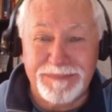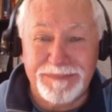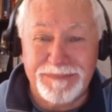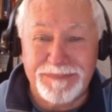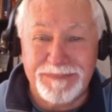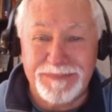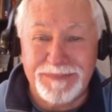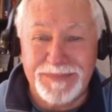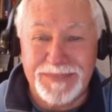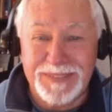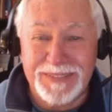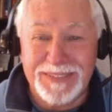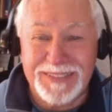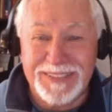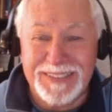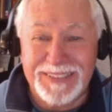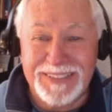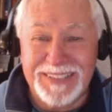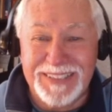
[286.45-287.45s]

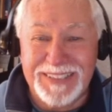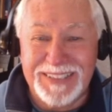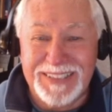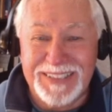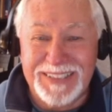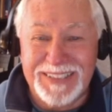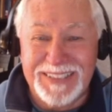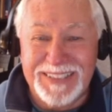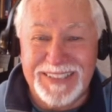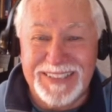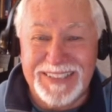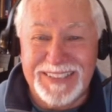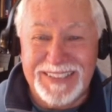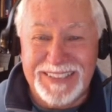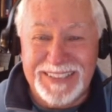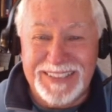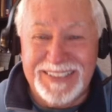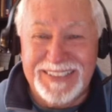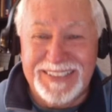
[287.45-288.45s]

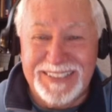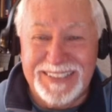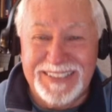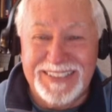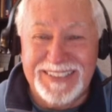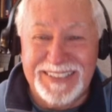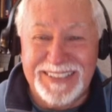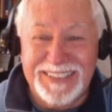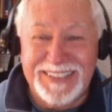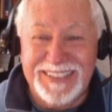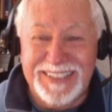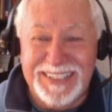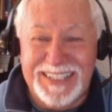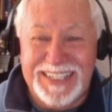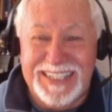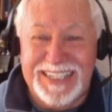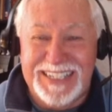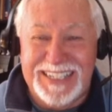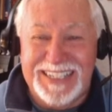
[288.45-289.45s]

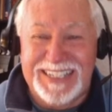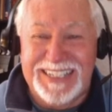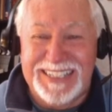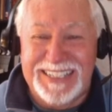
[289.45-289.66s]
No words are spoken by the person on screen.